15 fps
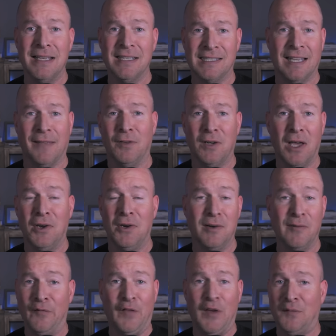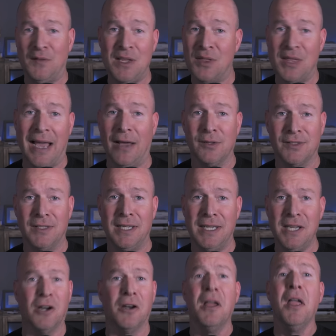$750,000 a
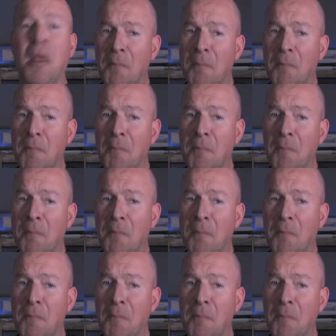year.